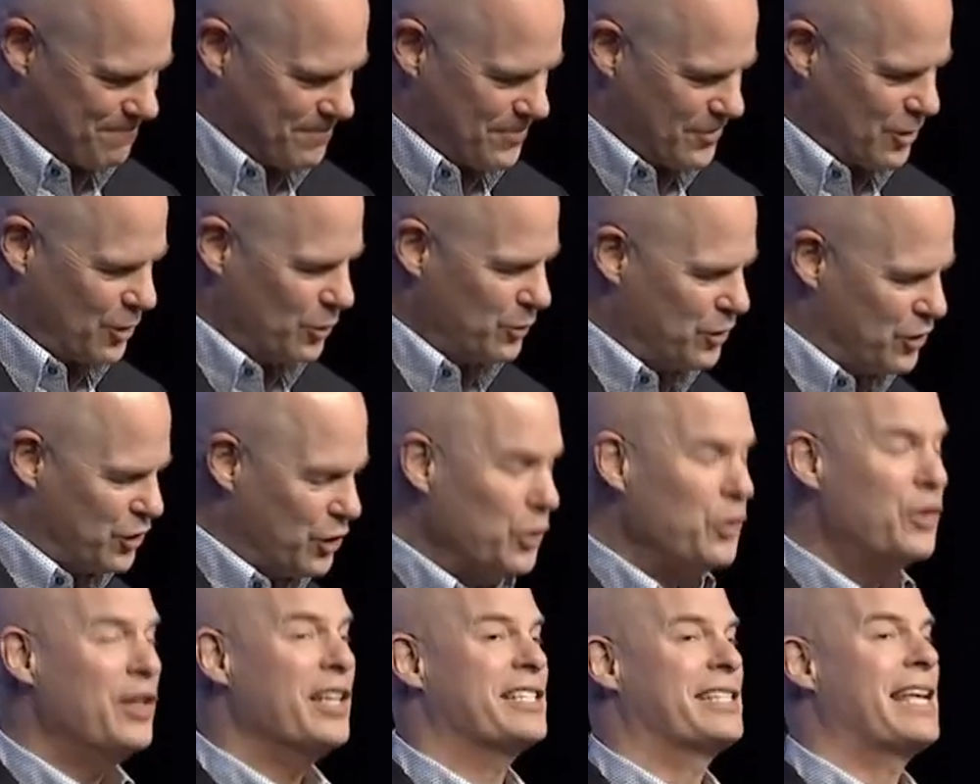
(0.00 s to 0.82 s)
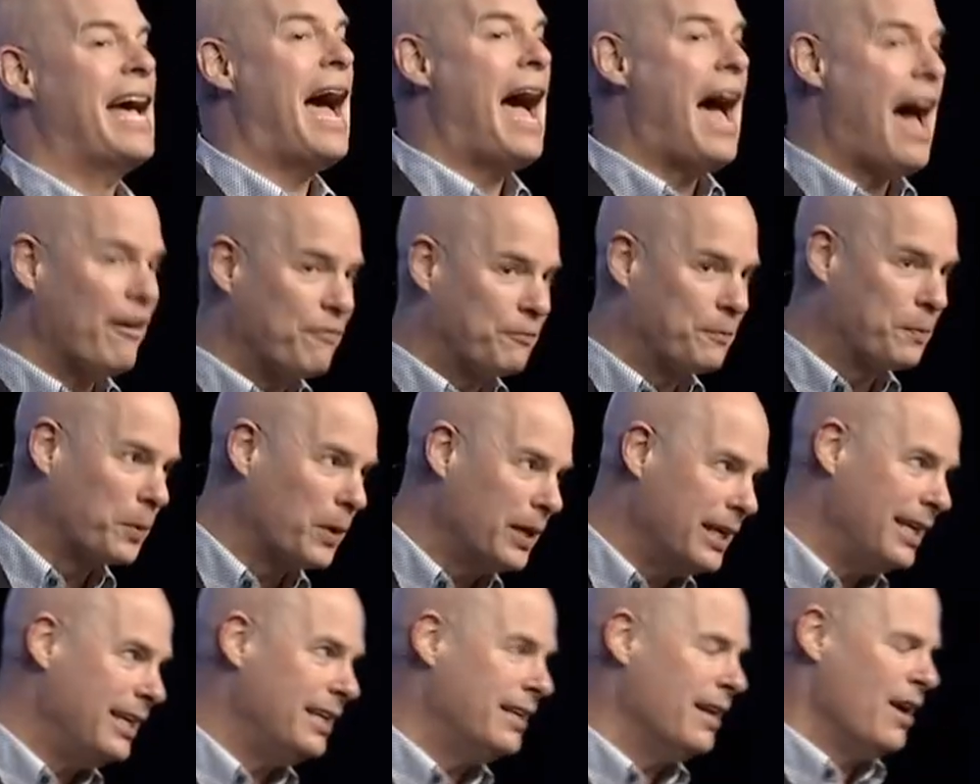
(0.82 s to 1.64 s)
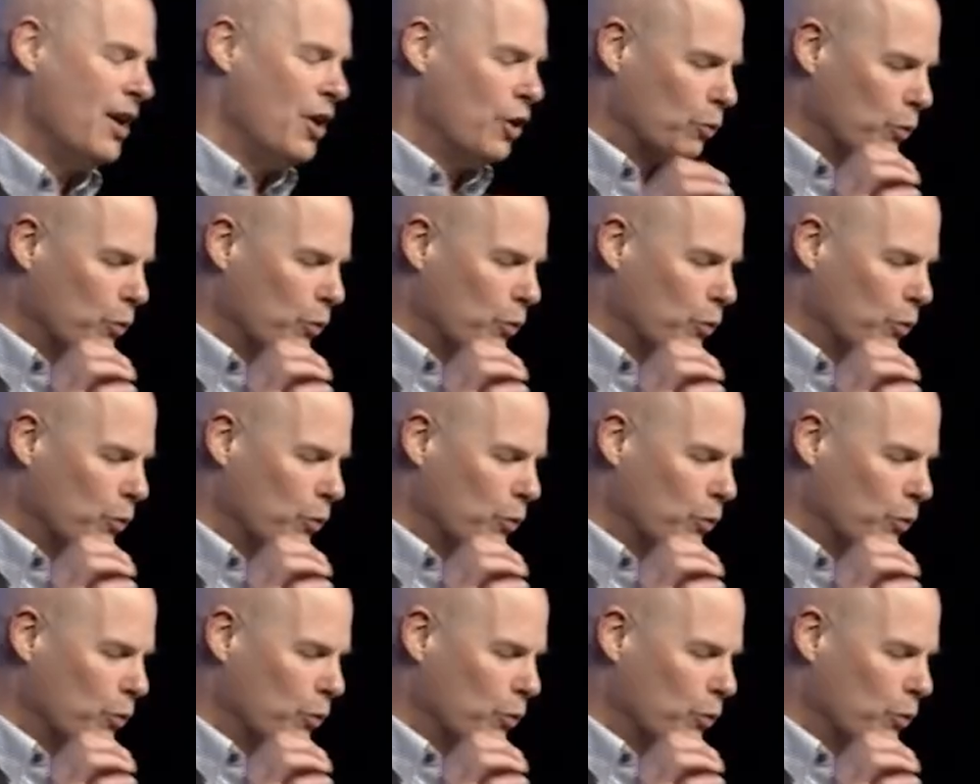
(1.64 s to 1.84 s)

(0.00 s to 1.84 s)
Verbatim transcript: So, to this half breed,